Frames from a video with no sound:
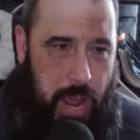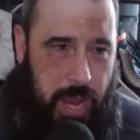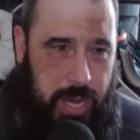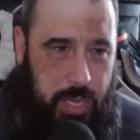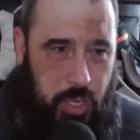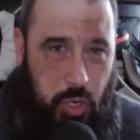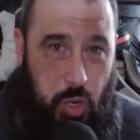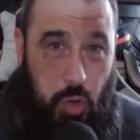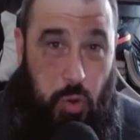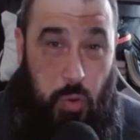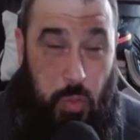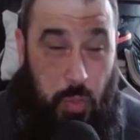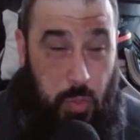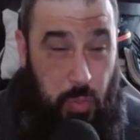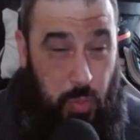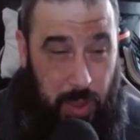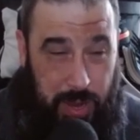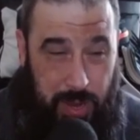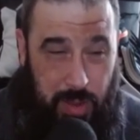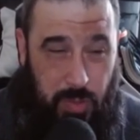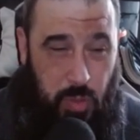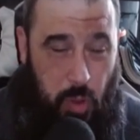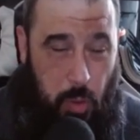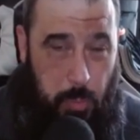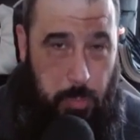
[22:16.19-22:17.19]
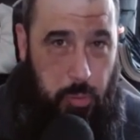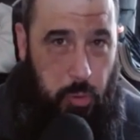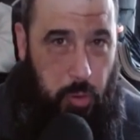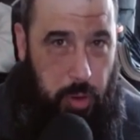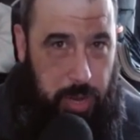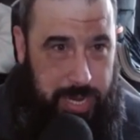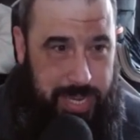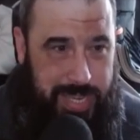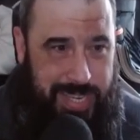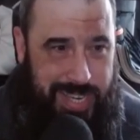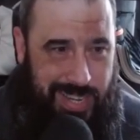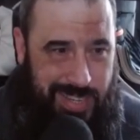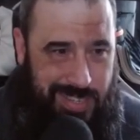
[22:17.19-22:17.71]
I do think they're
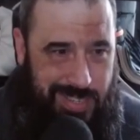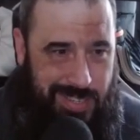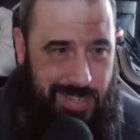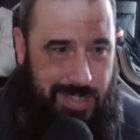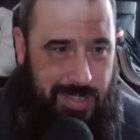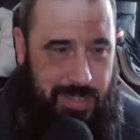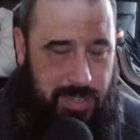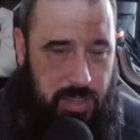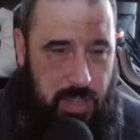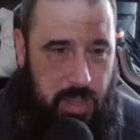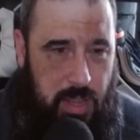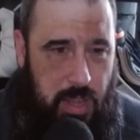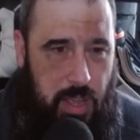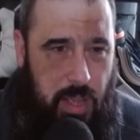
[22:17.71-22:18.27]
pretty decent.